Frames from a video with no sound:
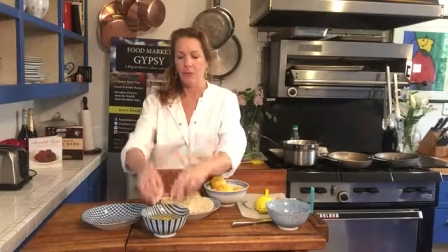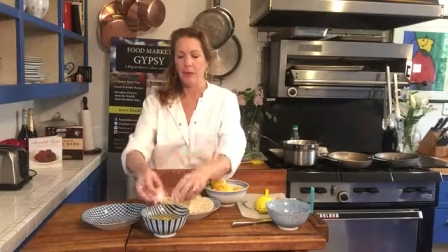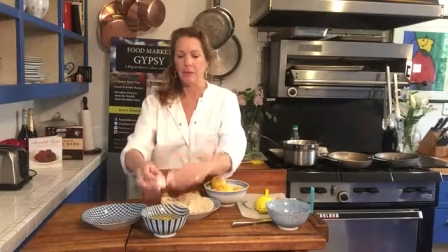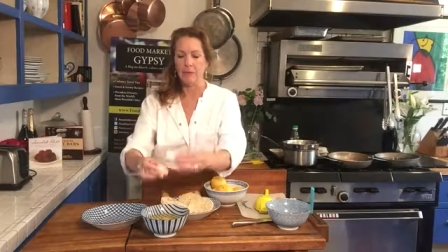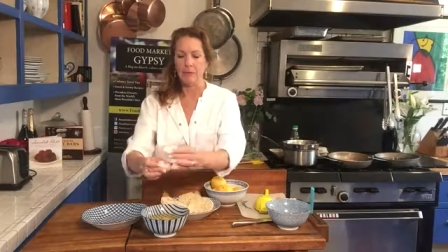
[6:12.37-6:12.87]

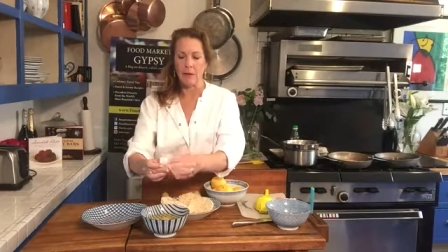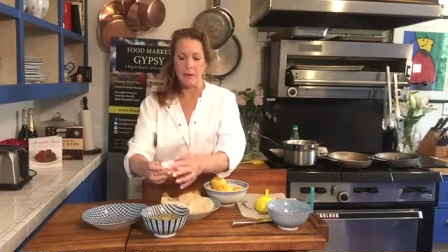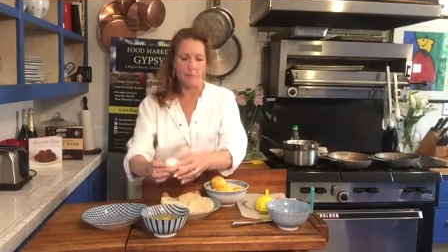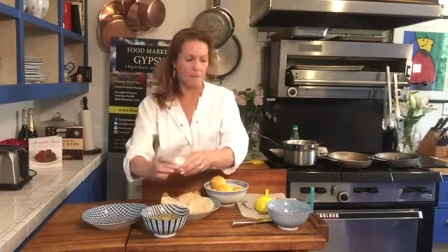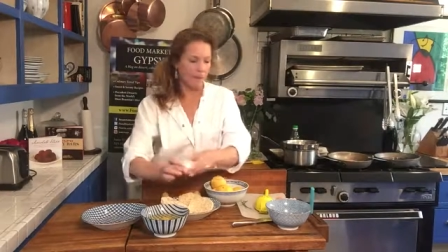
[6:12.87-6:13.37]
Like so,
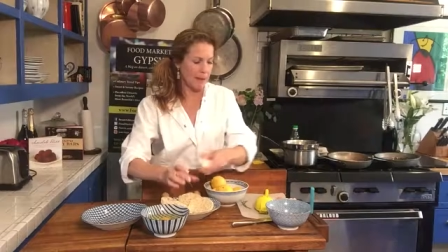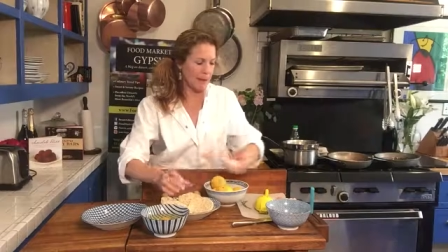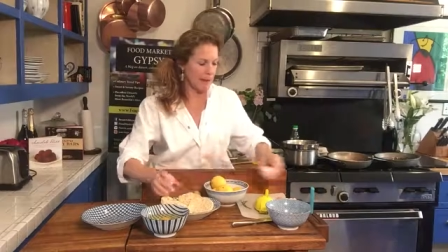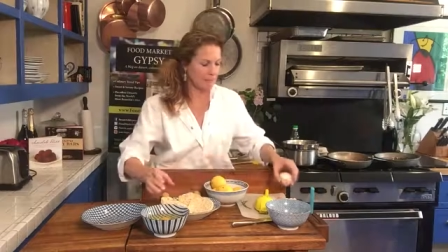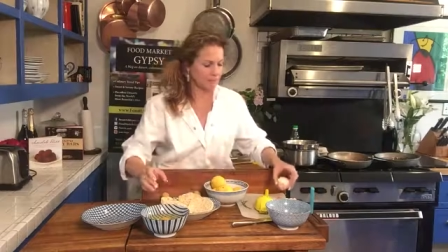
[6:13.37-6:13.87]

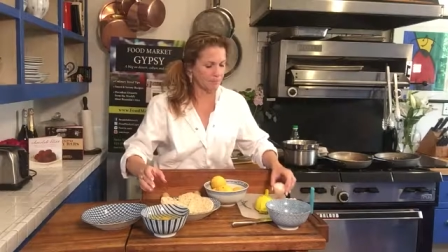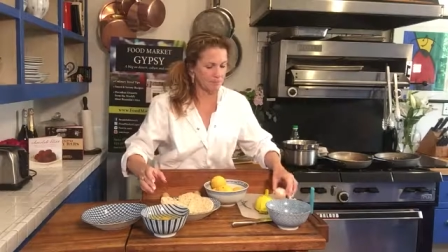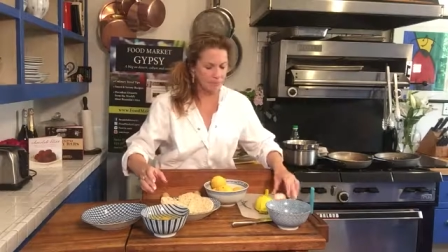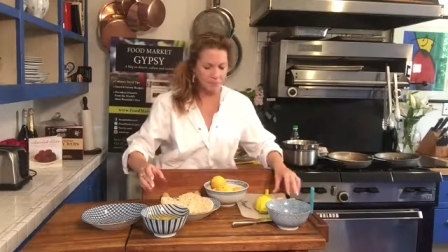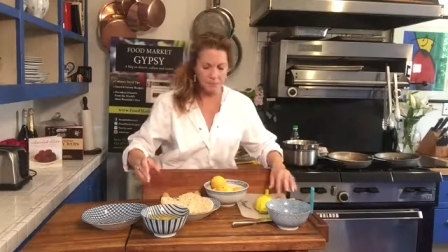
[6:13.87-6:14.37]
okay?
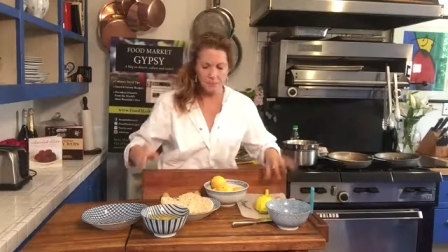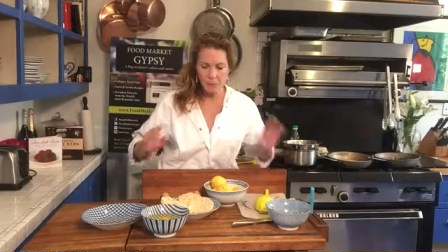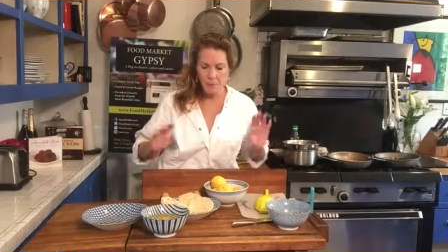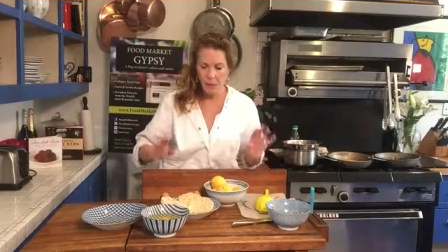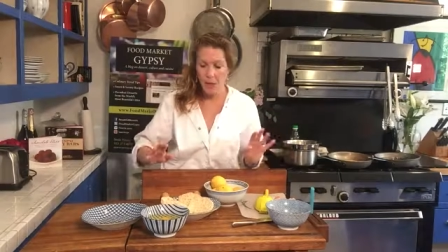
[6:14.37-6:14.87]

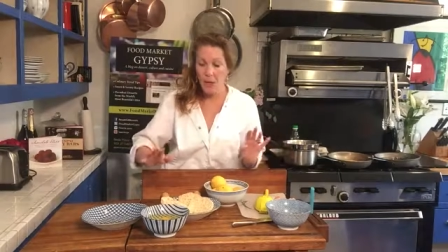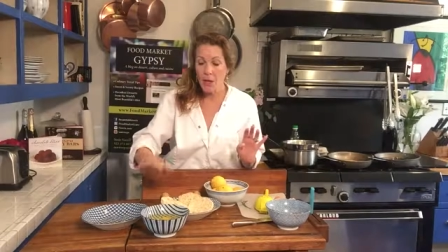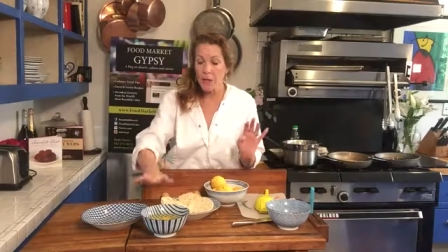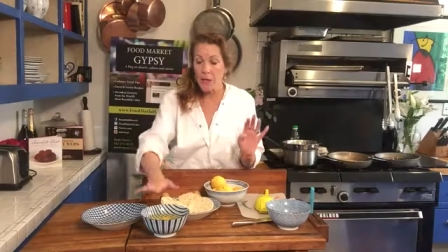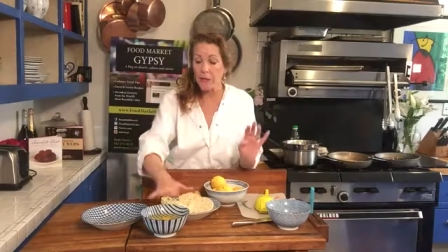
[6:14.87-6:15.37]

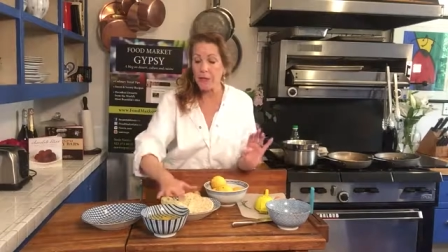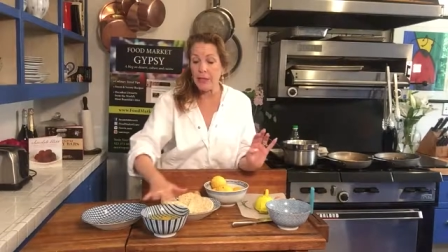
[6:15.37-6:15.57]
Now,